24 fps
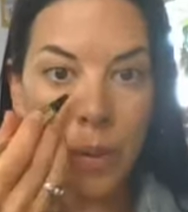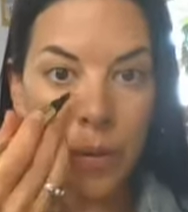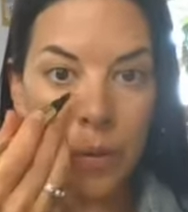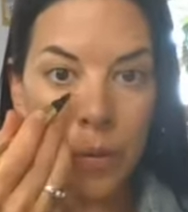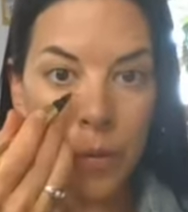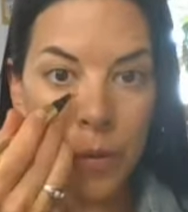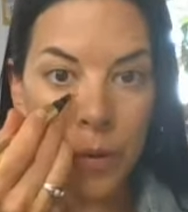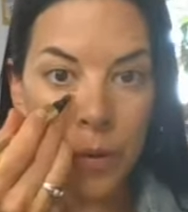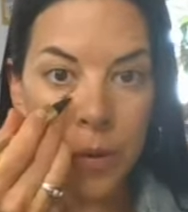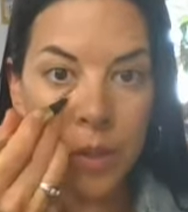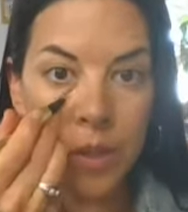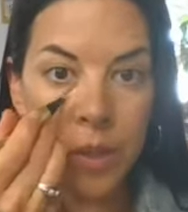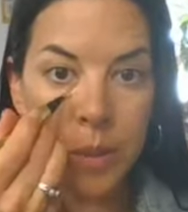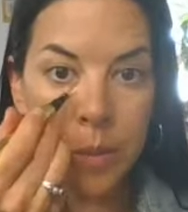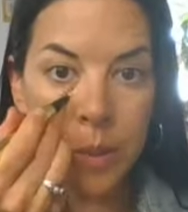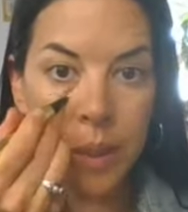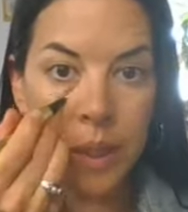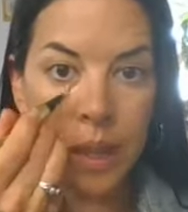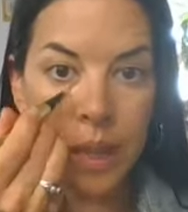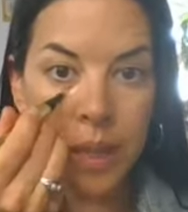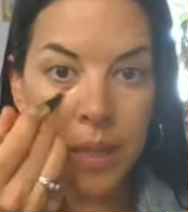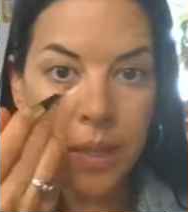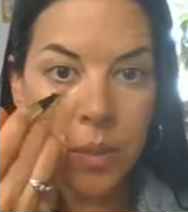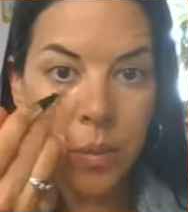The first
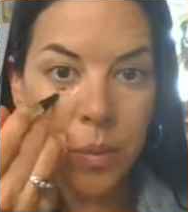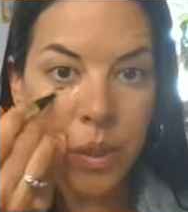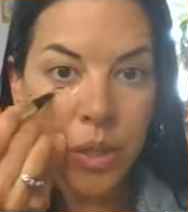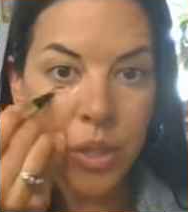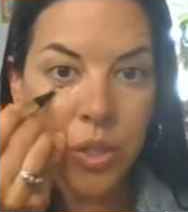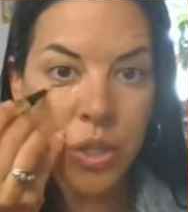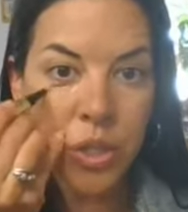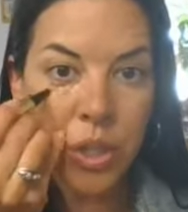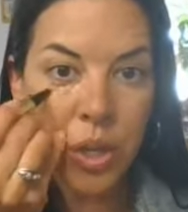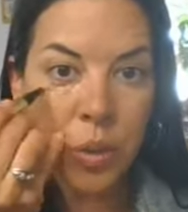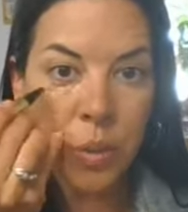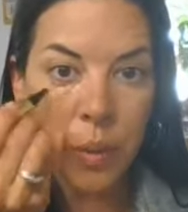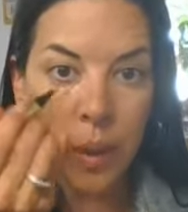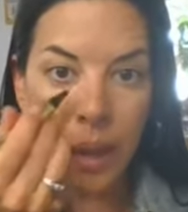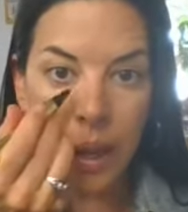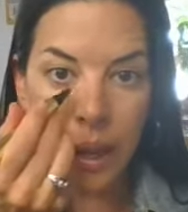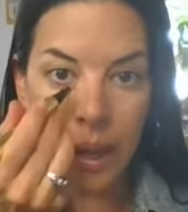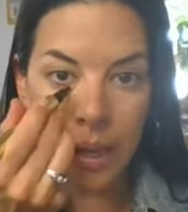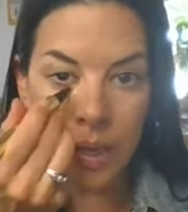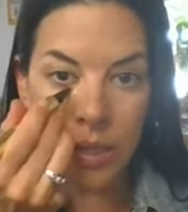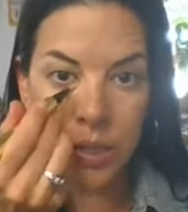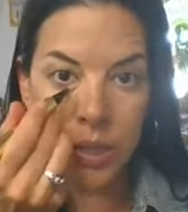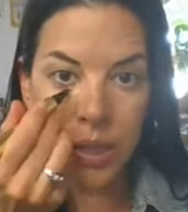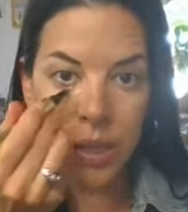place we show
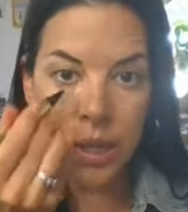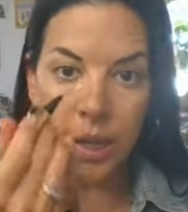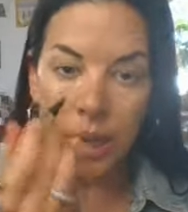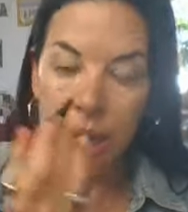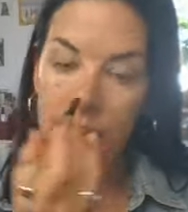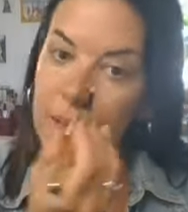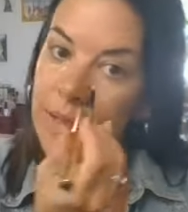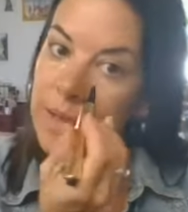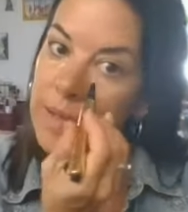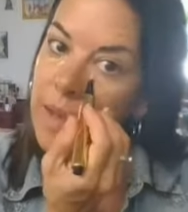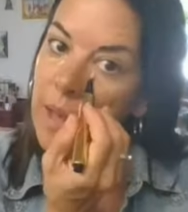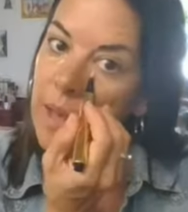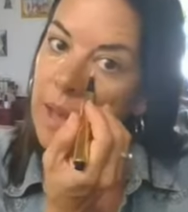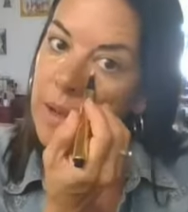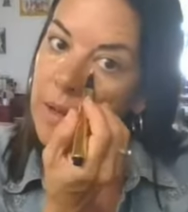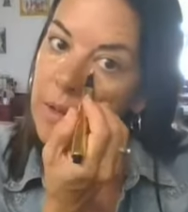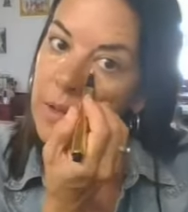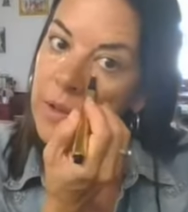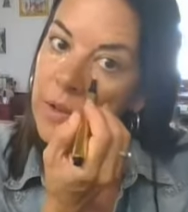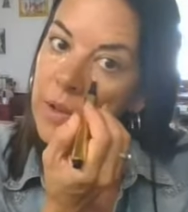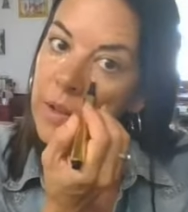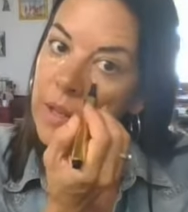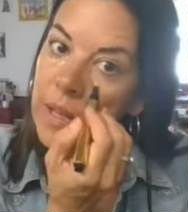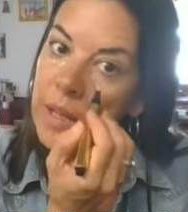aging is
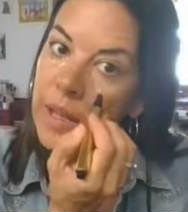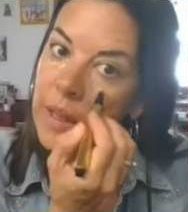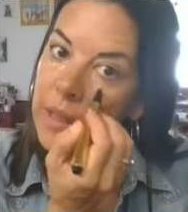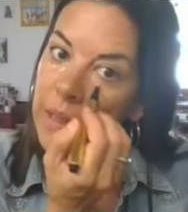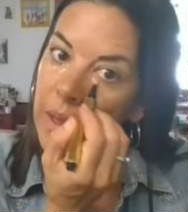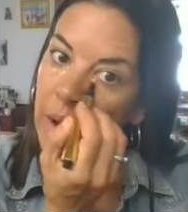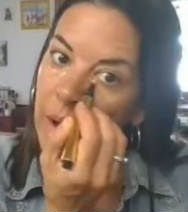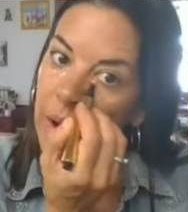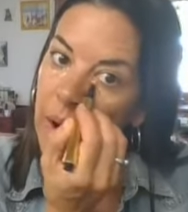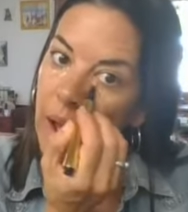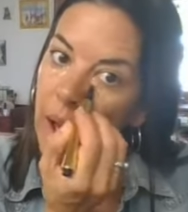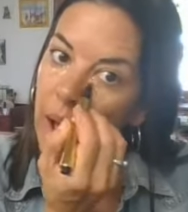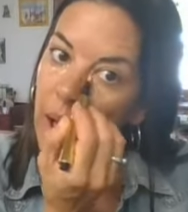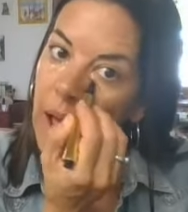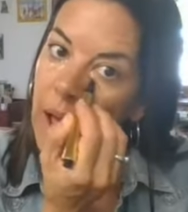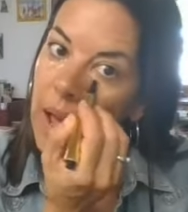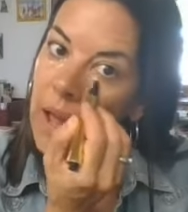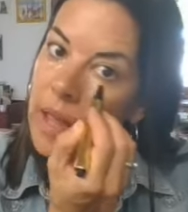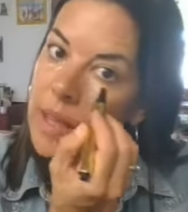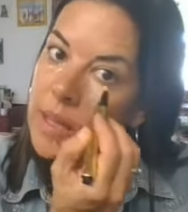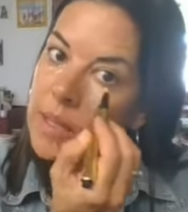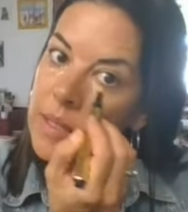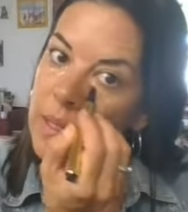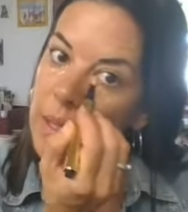underneath our
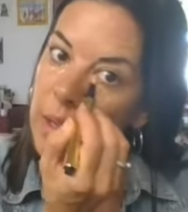eyes.